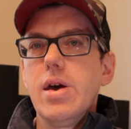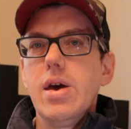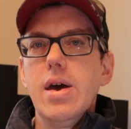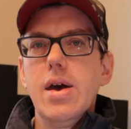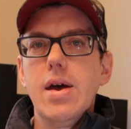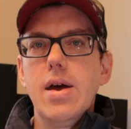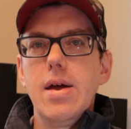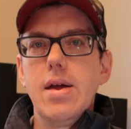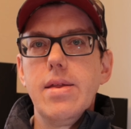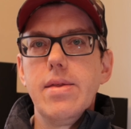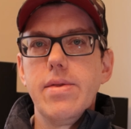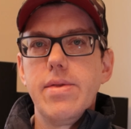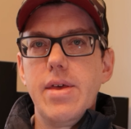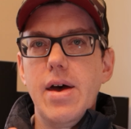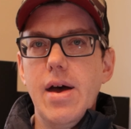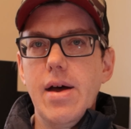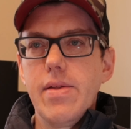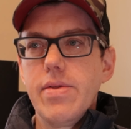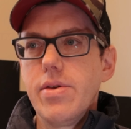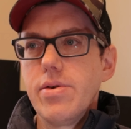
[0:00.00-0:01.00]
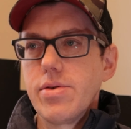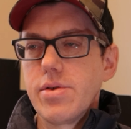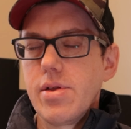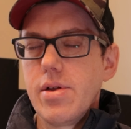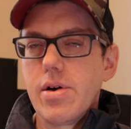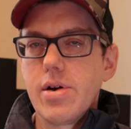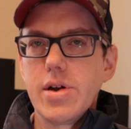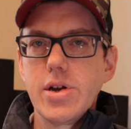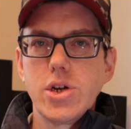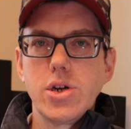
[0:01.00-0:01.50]
and those
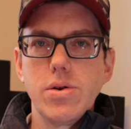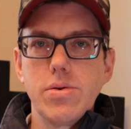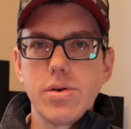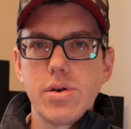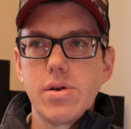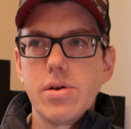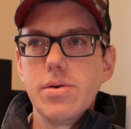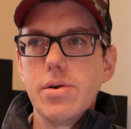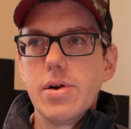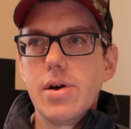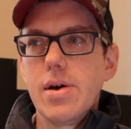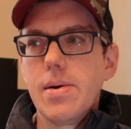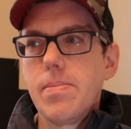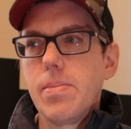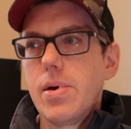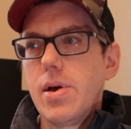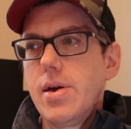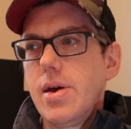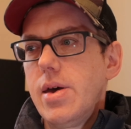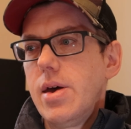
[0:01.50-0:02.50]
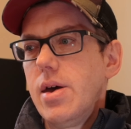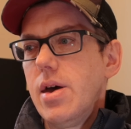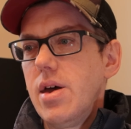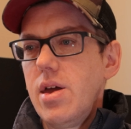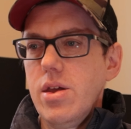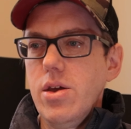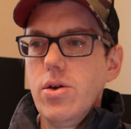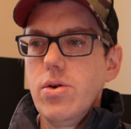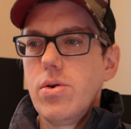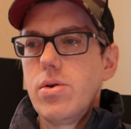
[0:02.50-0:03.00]
lung issues cleared up,
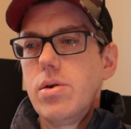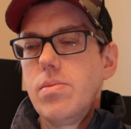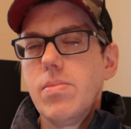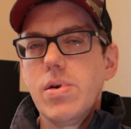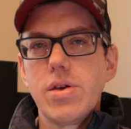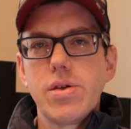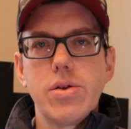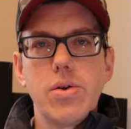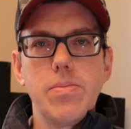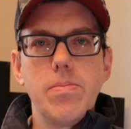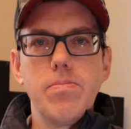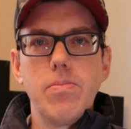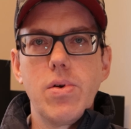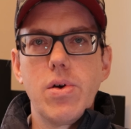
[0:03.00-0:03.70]
and you only missed a